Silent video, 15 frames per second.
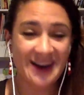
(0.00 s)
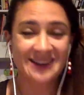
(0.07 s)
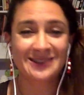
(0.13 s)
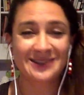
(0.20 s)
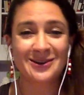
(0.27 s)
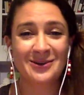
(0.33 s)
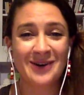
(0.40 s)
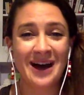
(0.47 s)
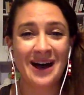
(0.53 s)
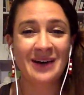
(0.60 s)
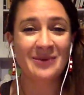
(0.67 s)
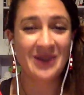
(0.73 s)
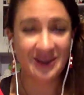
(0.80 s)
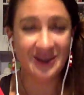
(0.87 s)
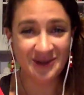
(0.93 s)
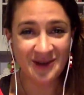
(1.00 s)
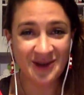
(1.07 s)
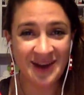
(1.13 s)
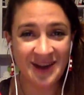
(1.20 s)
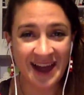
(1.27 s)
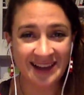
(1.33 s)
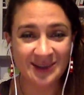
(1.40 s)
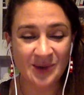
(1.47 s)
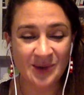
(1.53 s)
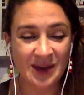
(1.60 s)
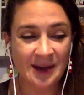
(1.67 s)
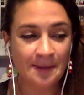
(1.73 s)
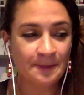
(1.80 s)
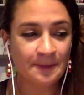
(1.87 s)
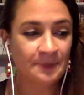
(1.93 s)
So I'll be on the road next week.